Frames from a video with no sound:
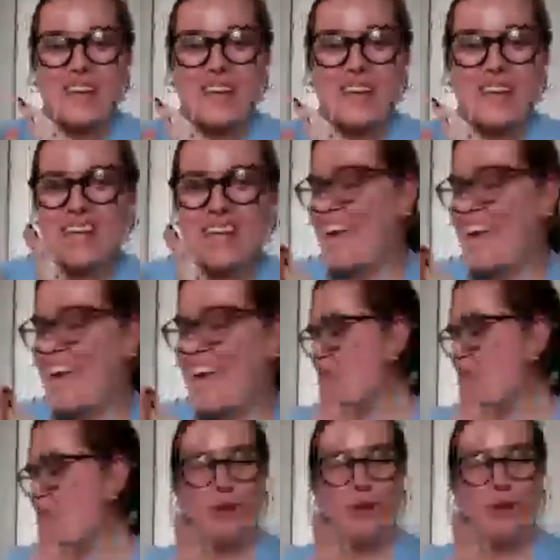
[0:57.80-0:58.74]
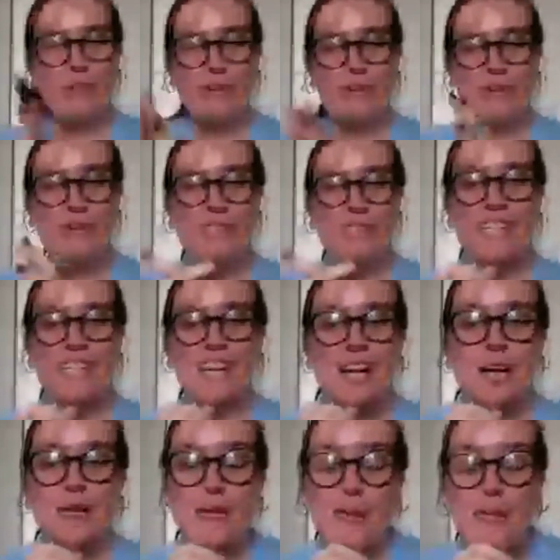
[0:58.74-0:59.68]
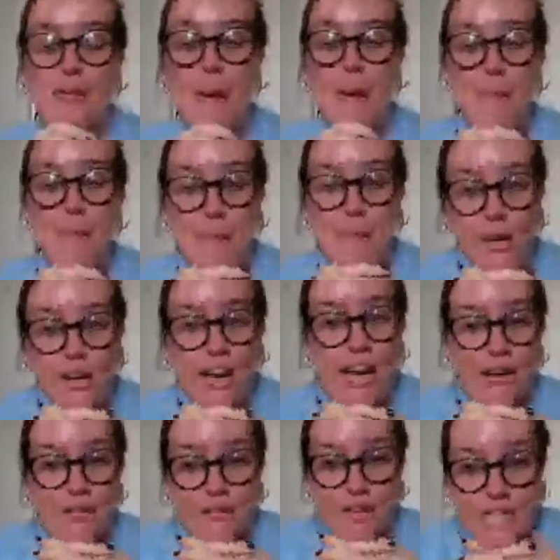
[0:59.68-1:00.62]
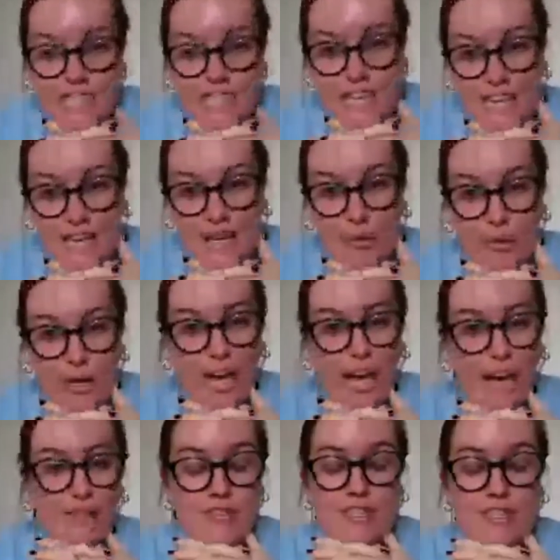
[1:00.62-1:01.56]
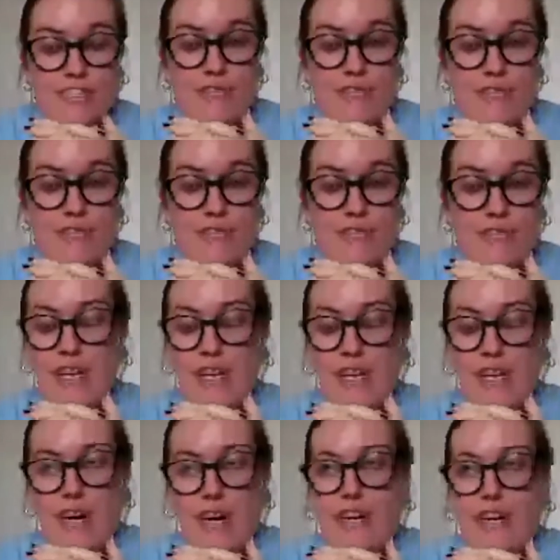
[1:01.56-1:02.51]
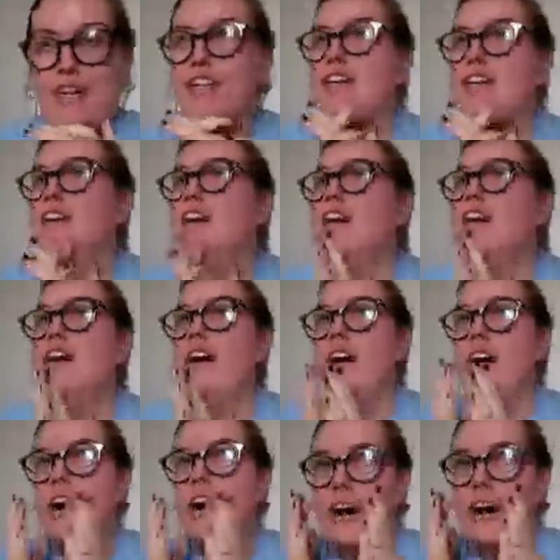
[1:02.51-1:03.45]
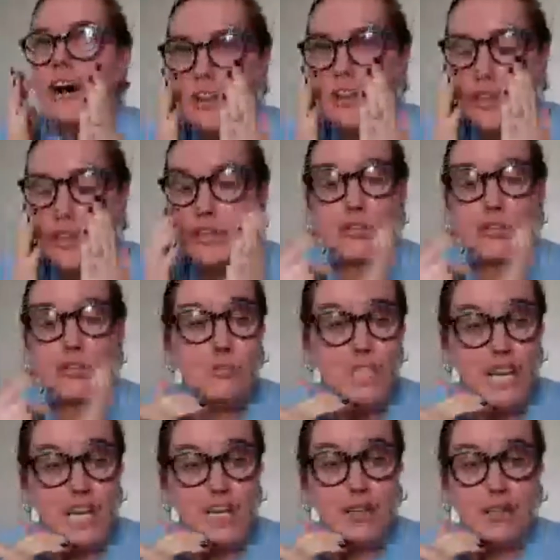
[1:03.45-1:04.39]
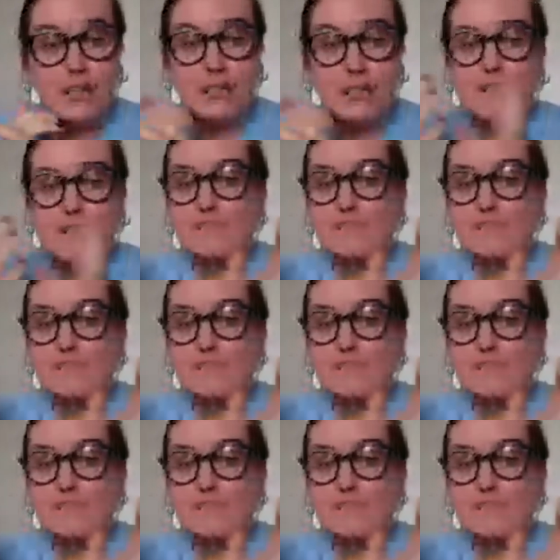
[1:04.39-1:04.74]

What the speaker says: Yay, I'm so happy everyone's here. Remember, every day we have stuff going on the YouTube channel